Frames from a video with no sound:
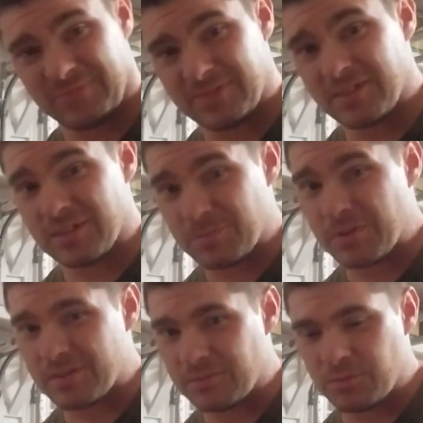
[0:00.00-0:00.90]
it's an
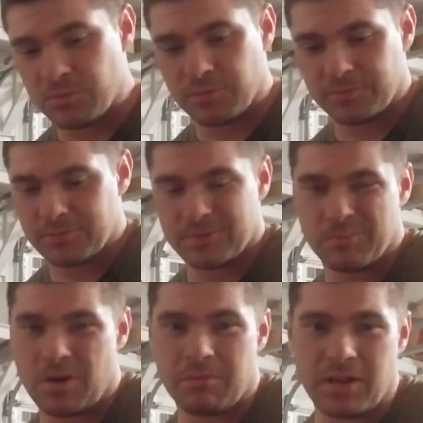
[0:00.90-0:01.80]
expensive tool. It's
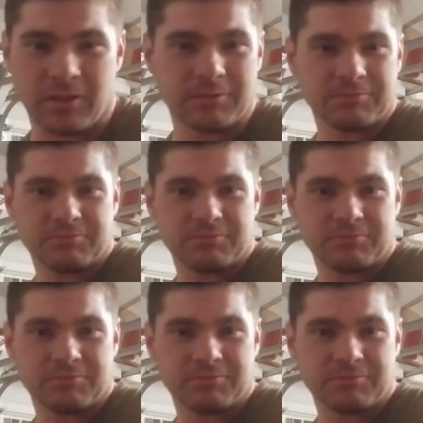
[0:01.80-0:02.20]
probably not